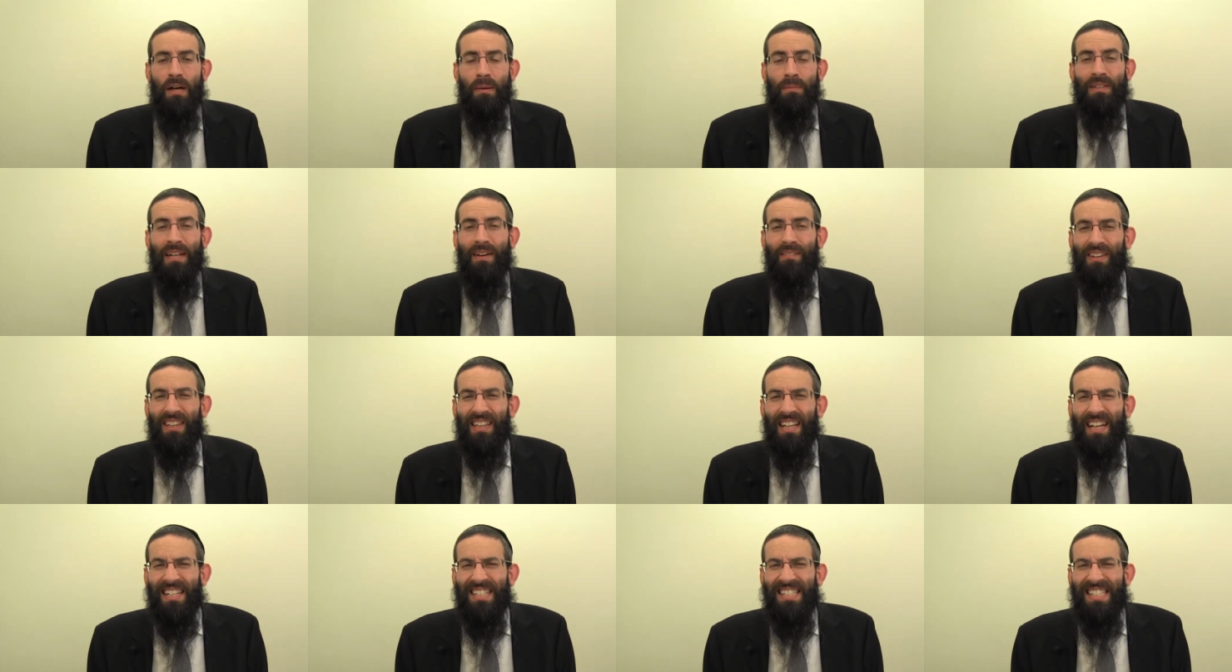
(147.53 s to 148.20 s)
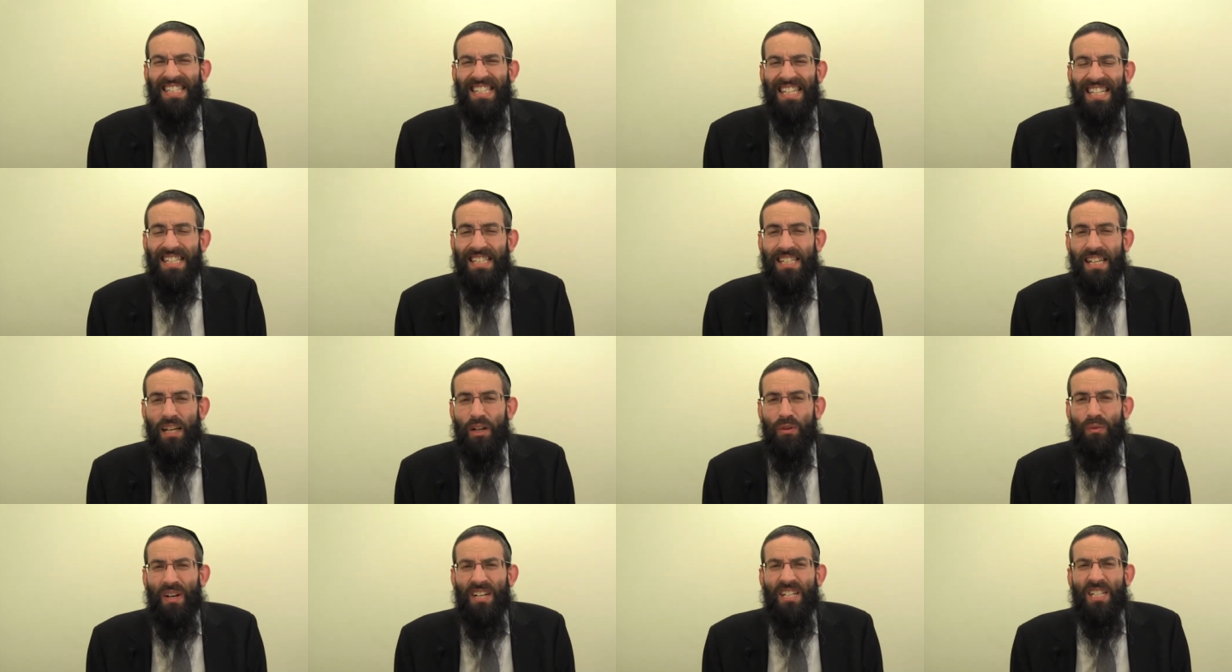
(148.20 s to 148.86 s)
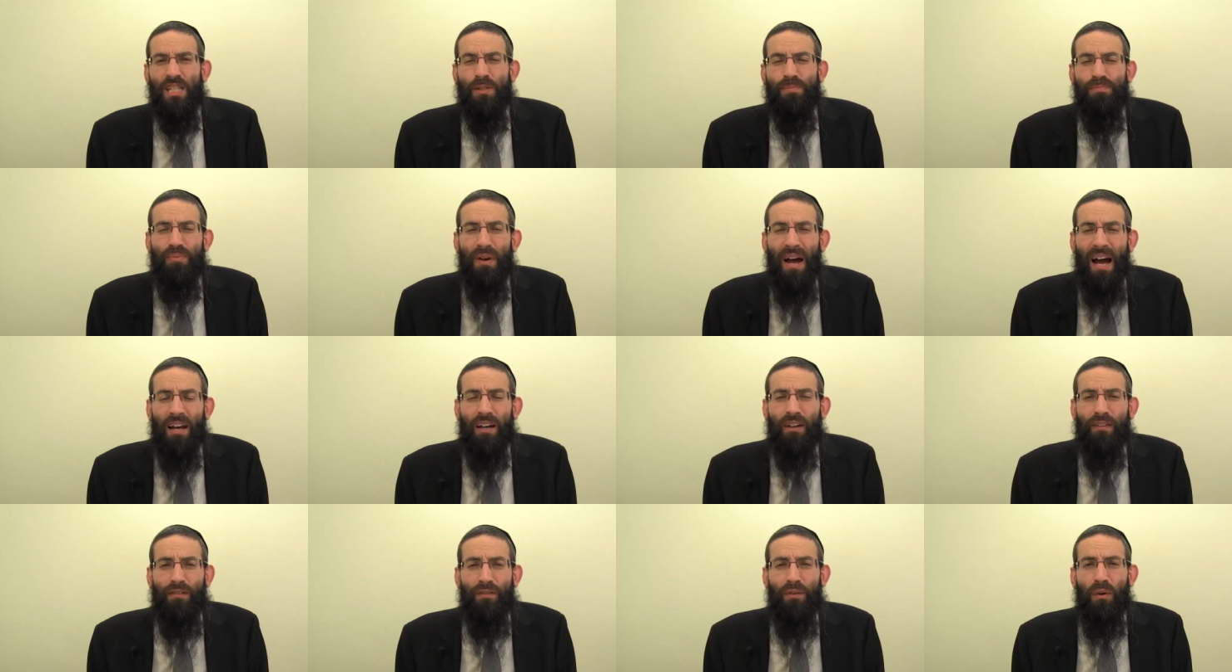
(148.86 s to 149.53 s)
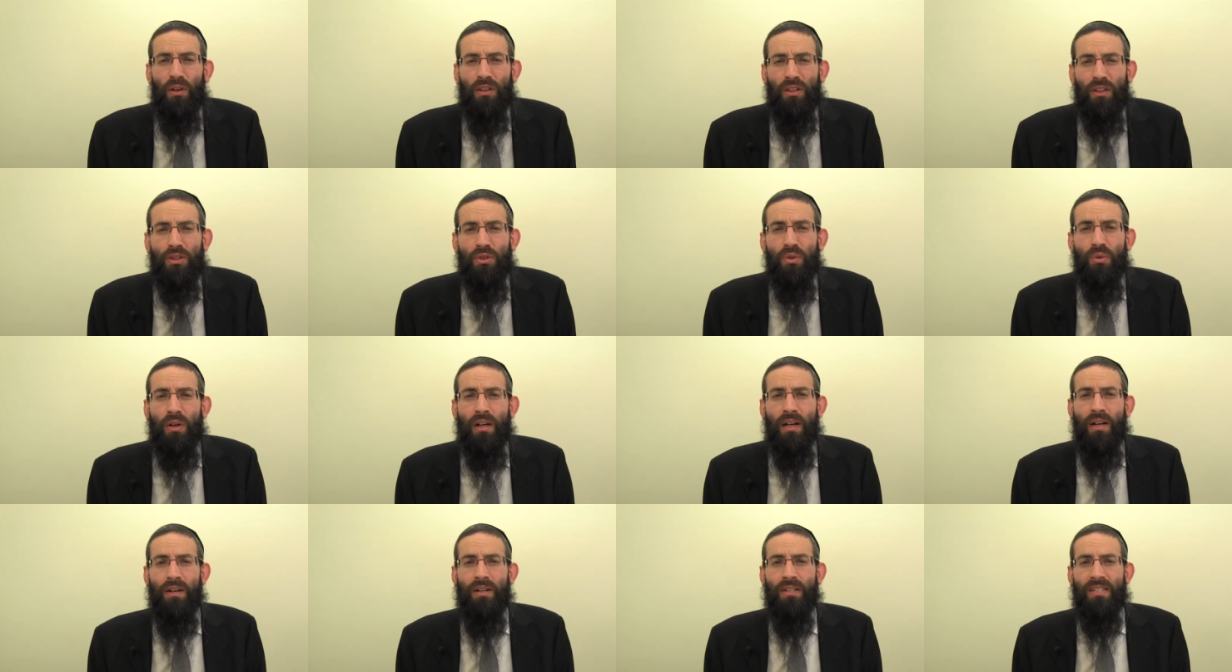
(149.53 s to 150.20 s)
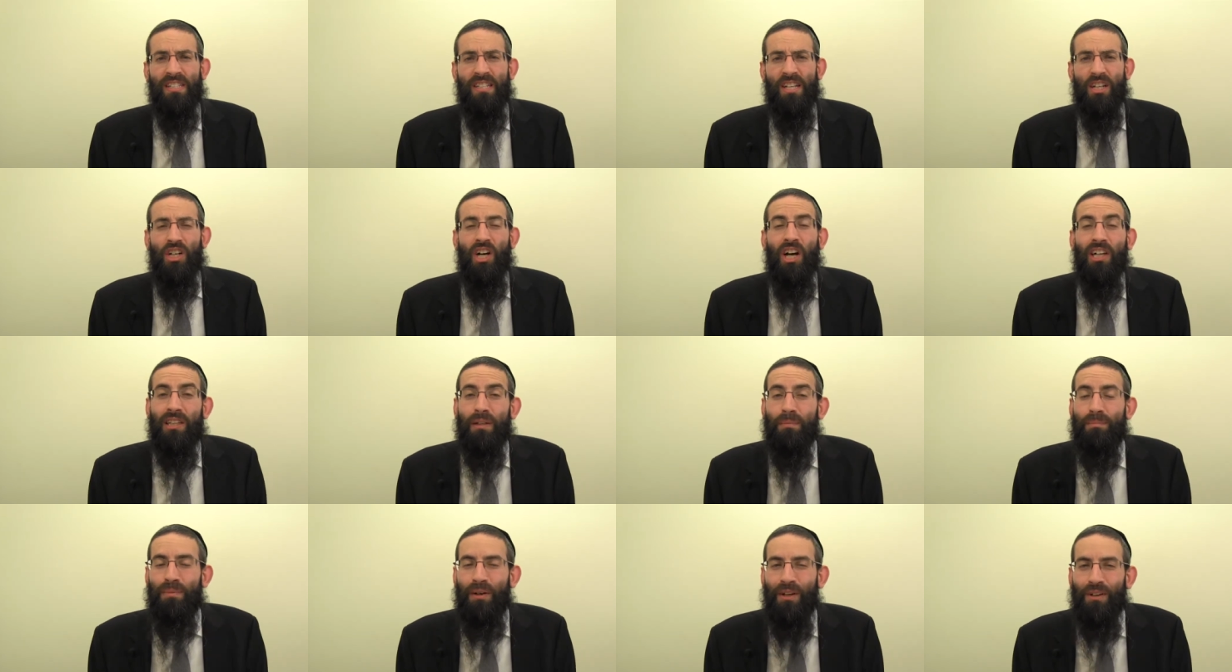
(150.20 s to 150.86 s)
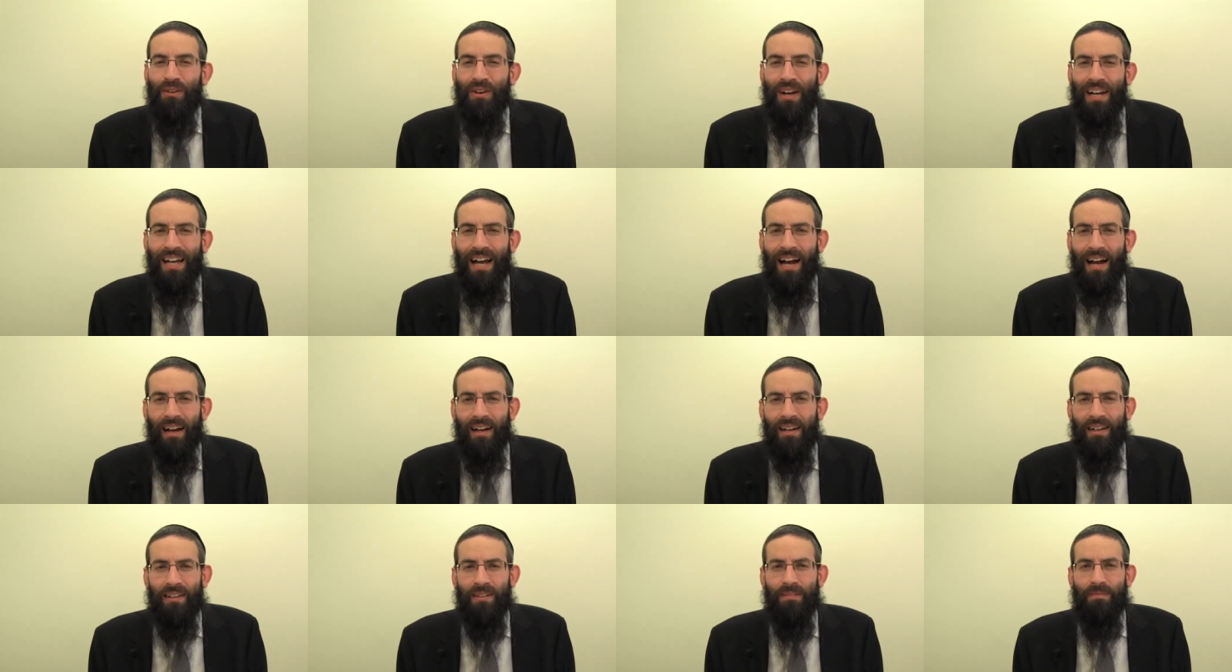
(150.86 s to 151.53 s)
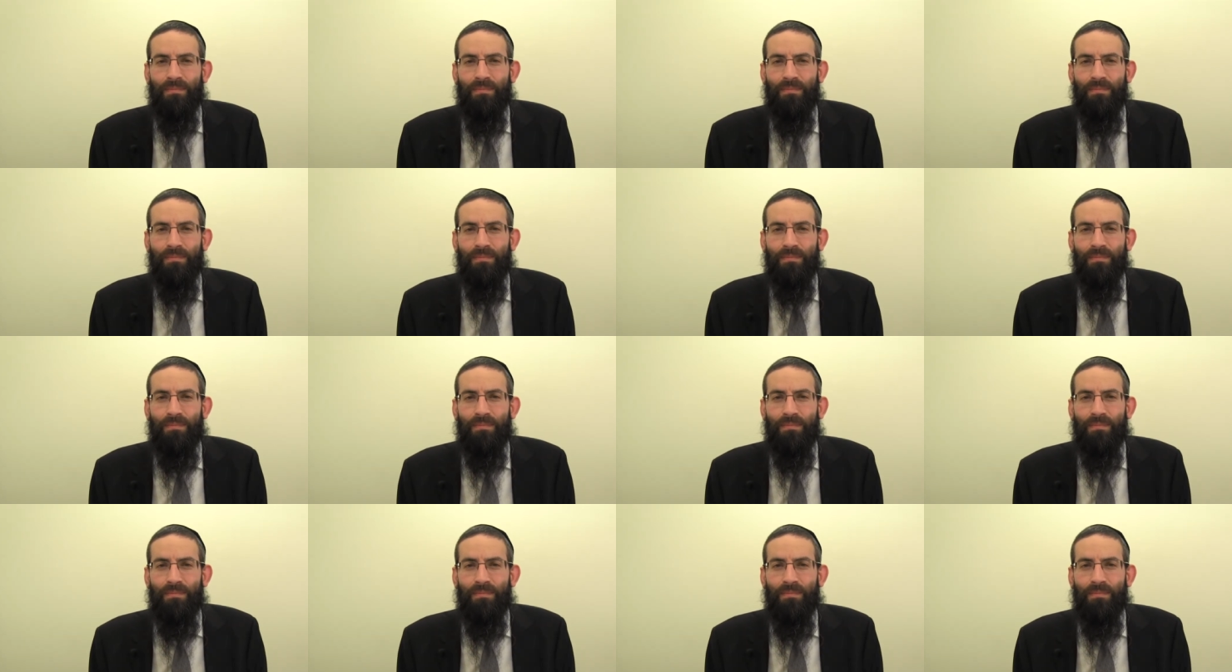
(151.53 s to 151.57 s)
Nevertheless, since he had already sprouted forth the two hairs, he's a katan peireach.